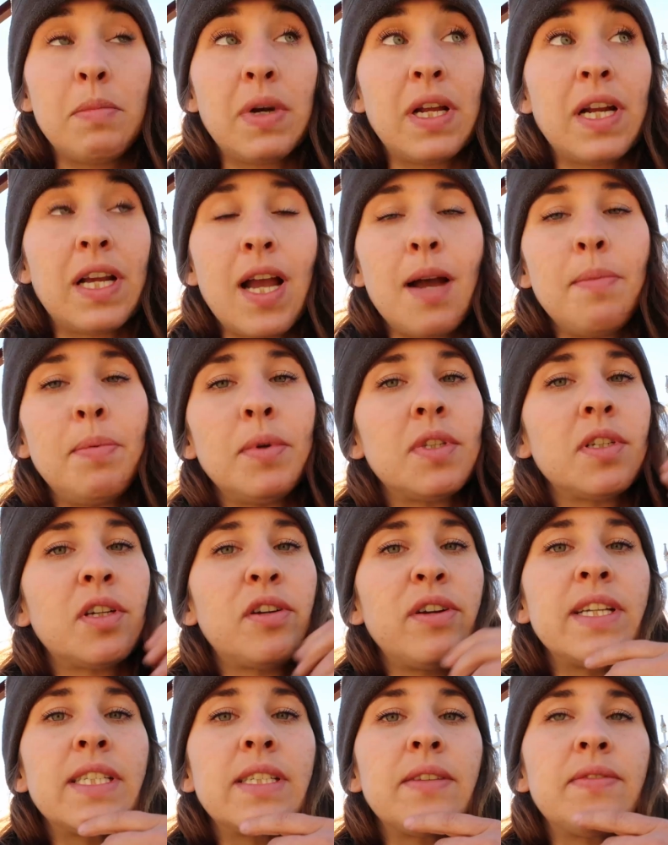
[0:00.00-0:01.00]
But a couple
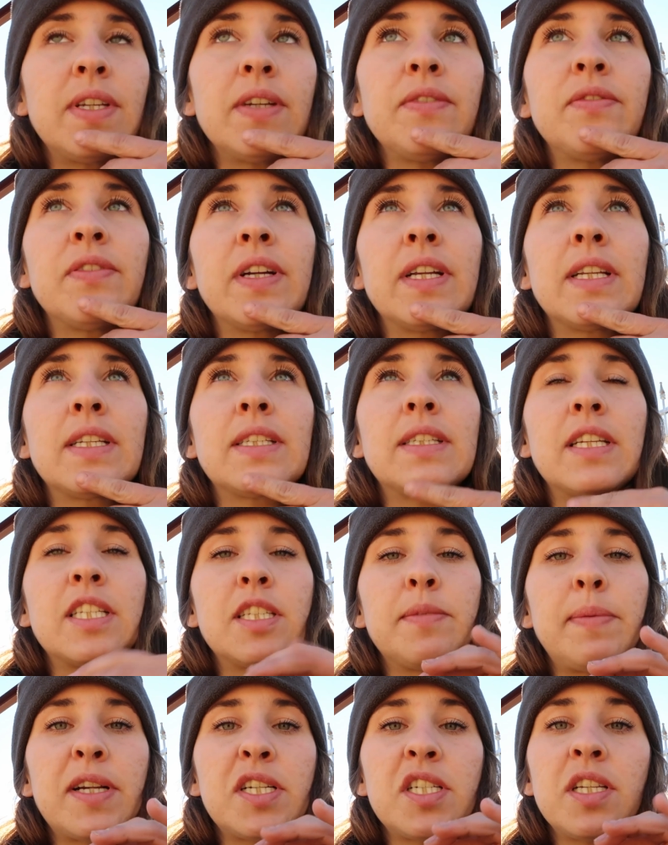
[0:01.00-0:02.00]
degrees of difference,
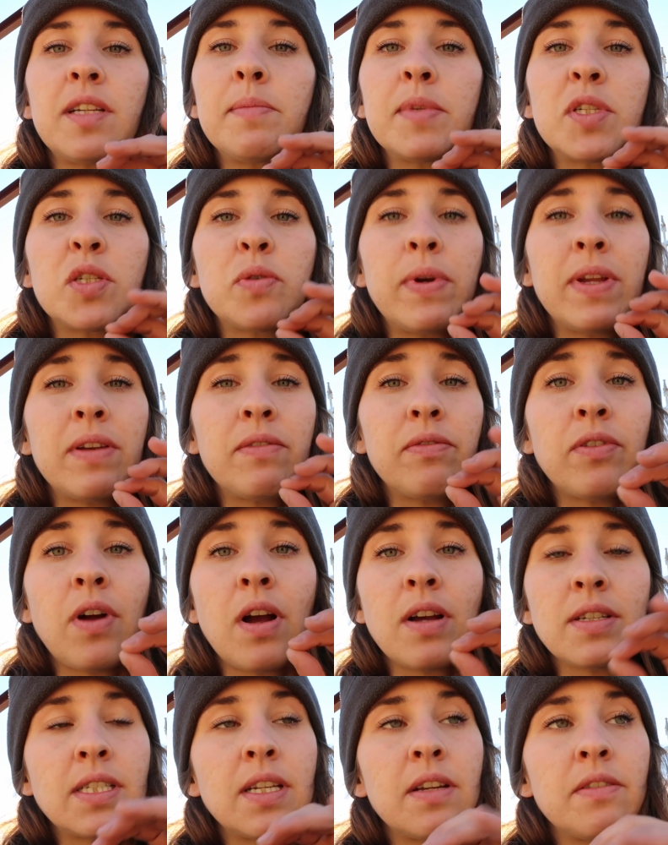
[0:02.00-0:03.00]
especially between
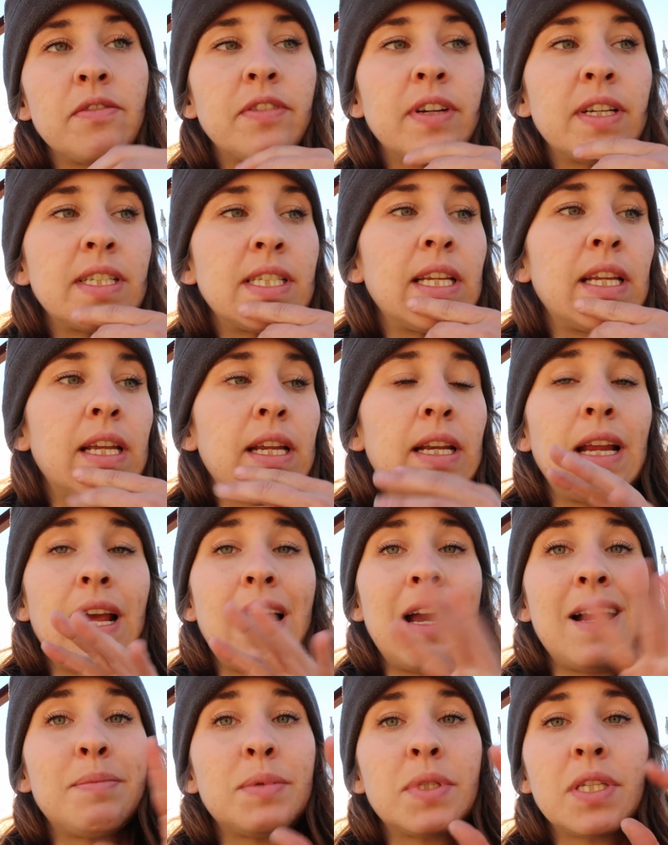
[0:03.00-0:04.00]
frost and freezing, can
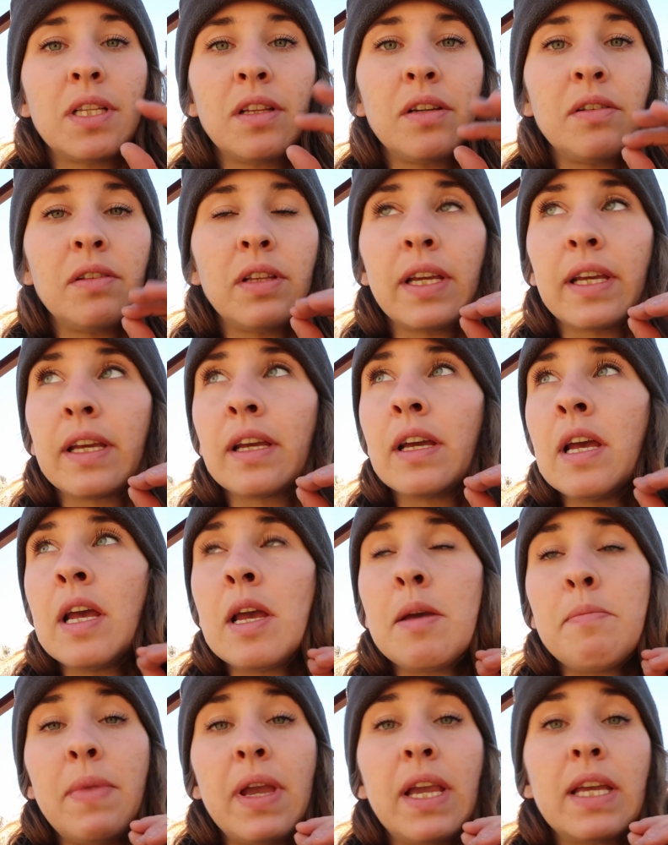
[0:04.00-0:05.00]
absolutely
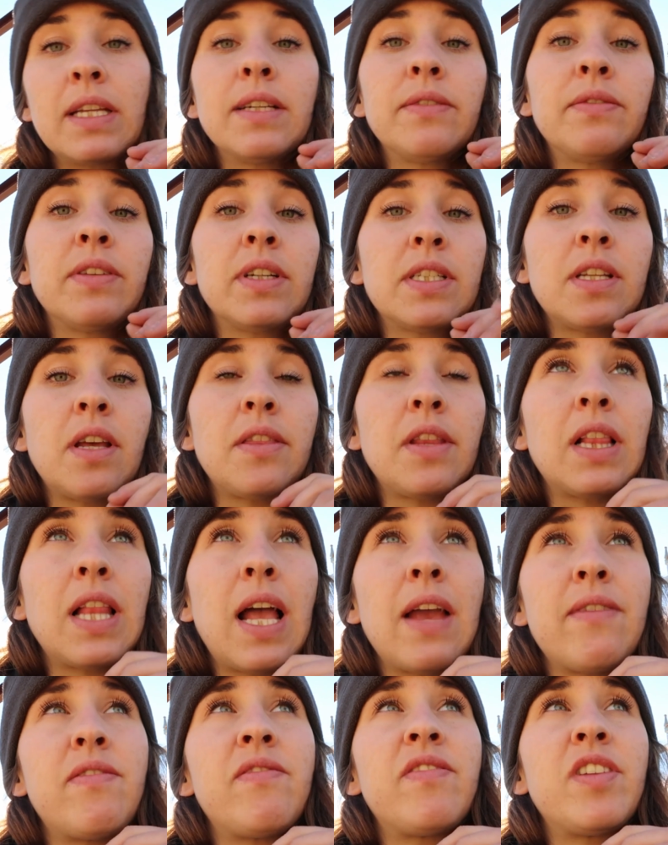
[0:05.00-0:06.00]
make a difference on the
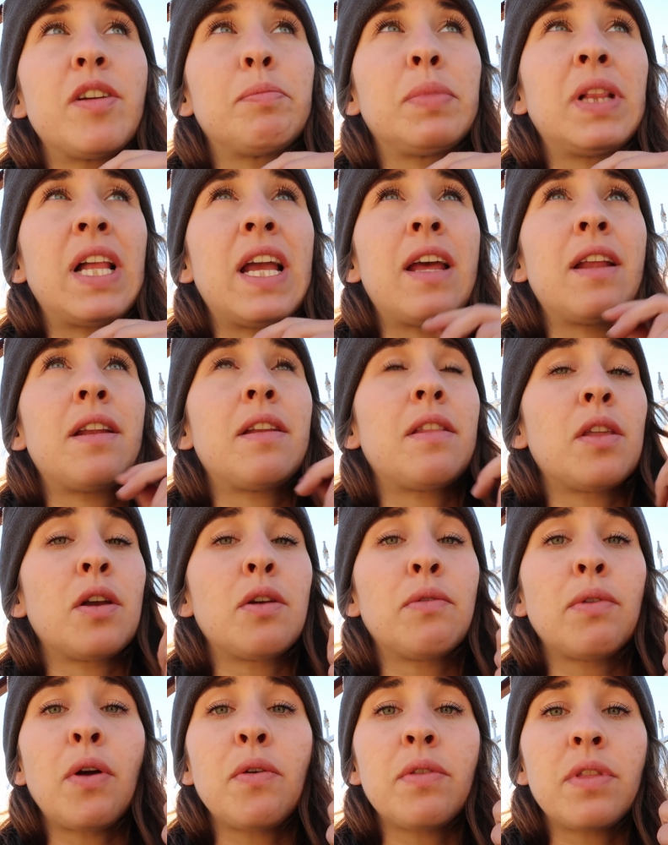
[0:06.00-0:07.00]
life of your plant, the
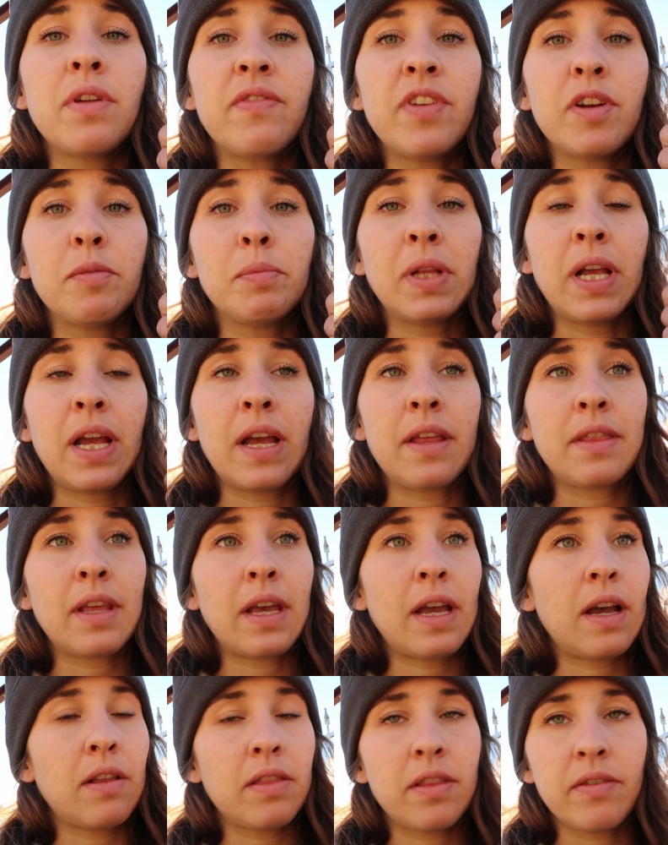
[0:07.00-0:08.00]
growth of your plant,
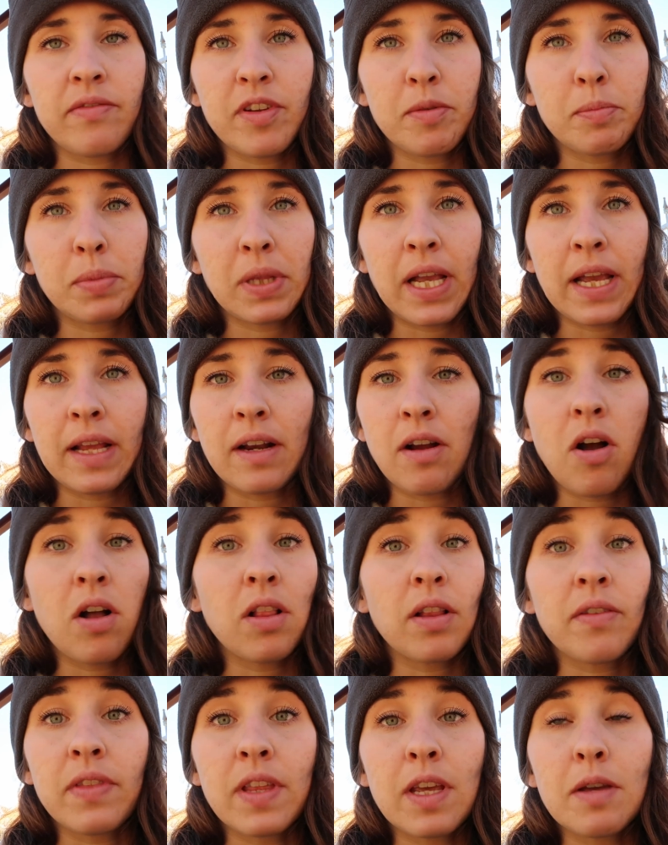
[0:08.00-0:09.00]
the health of your plant,
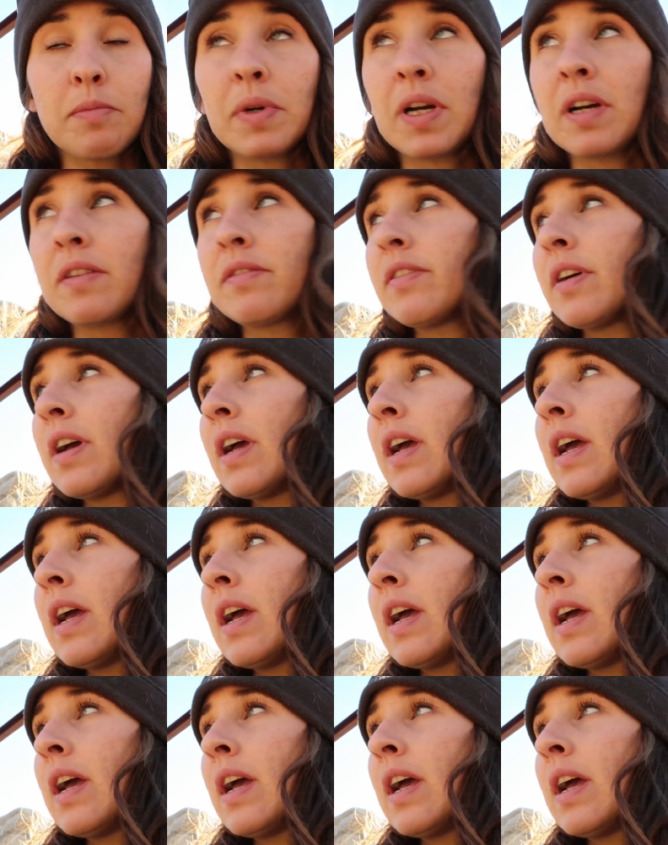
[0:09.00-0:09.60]
all of the above.